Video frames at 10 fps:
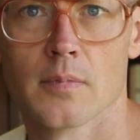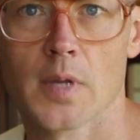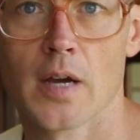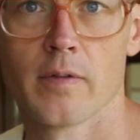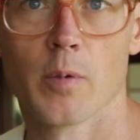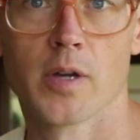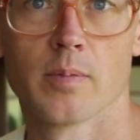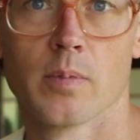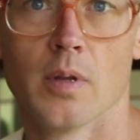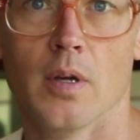Hi
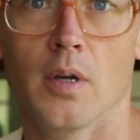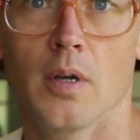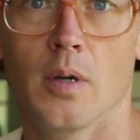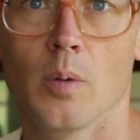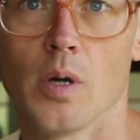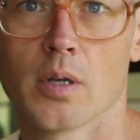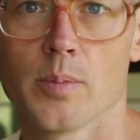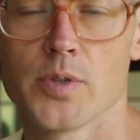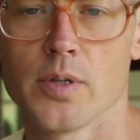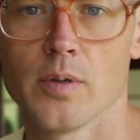everyone,
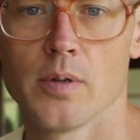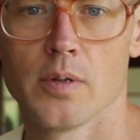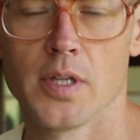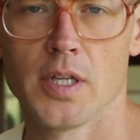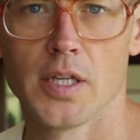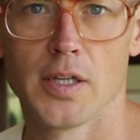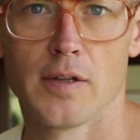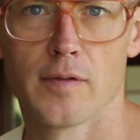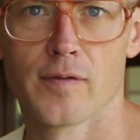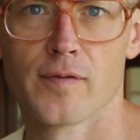welcome to
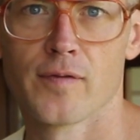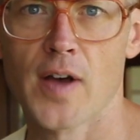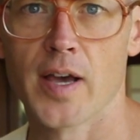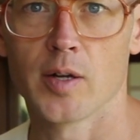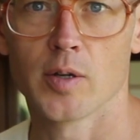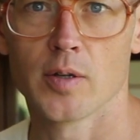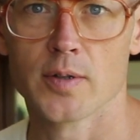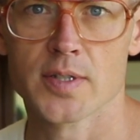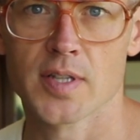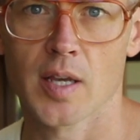the
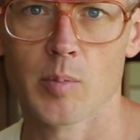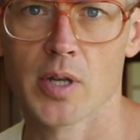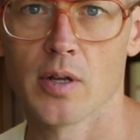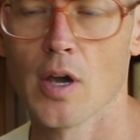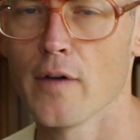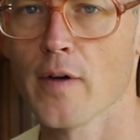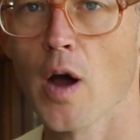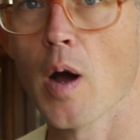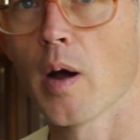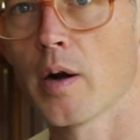final segment of
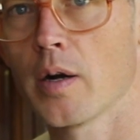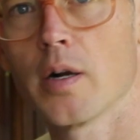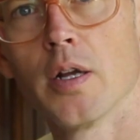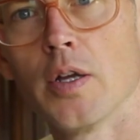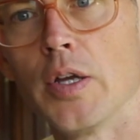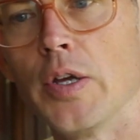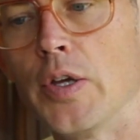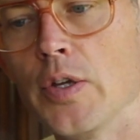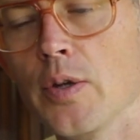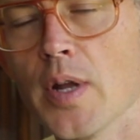our
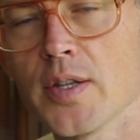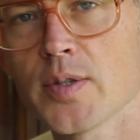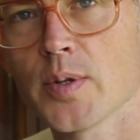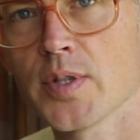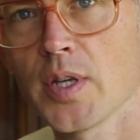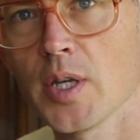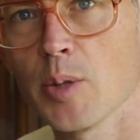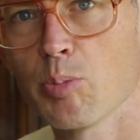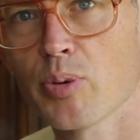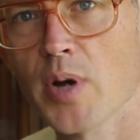Yunnan sourcing
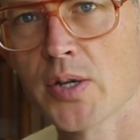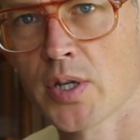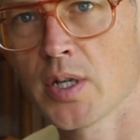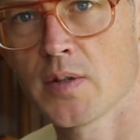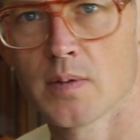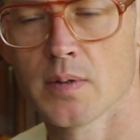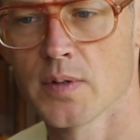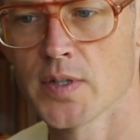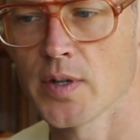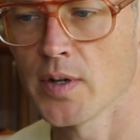impression
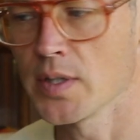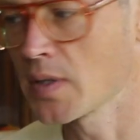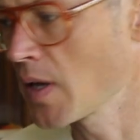series